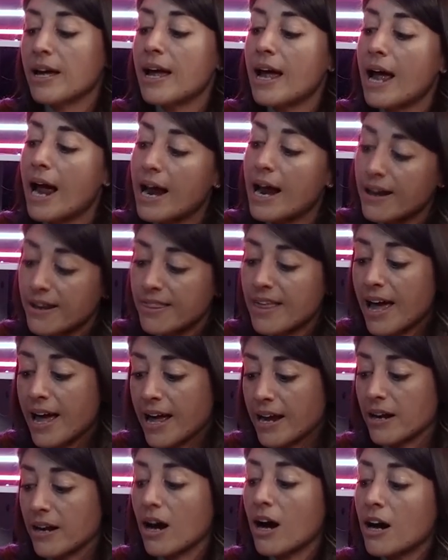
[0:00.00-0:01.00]
and
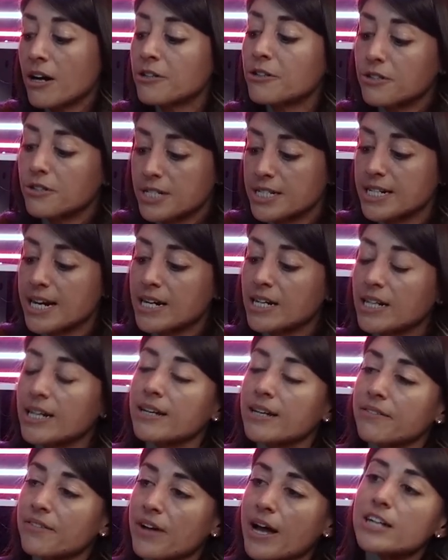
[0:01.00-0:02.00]
then understanding
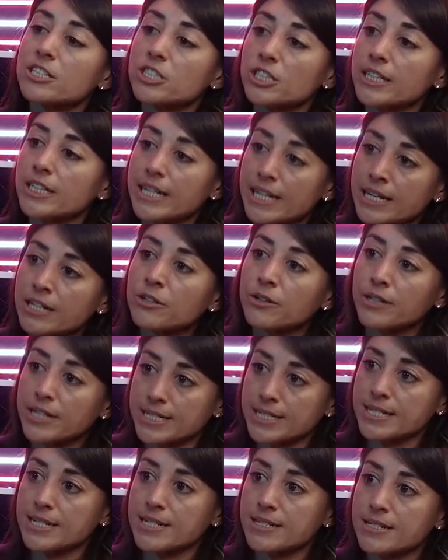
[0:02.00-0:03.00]
it if actually
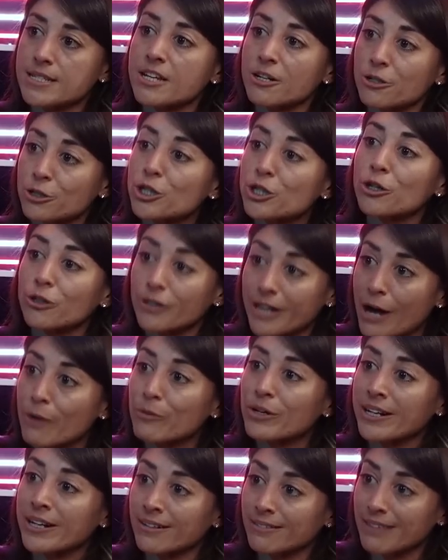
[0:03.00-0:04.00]
increases their turnout
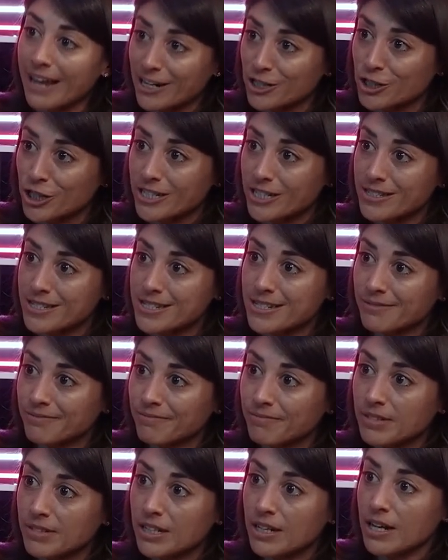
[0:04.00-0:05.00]
in elections,
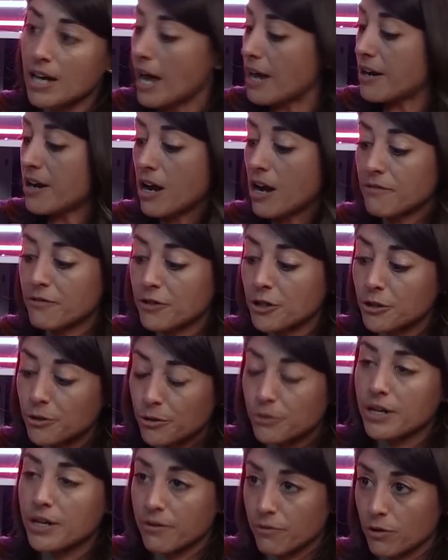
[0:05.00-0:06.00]
and not for
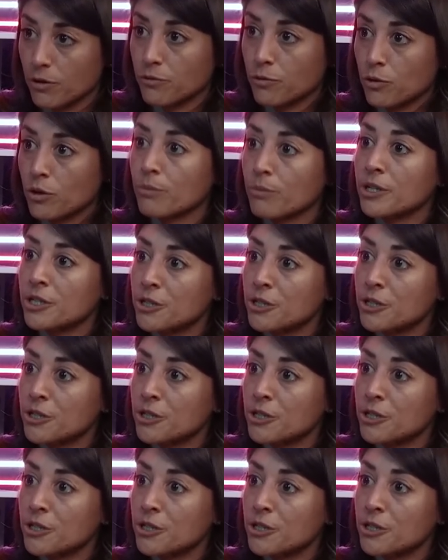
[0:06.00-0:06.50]
who they vote for, but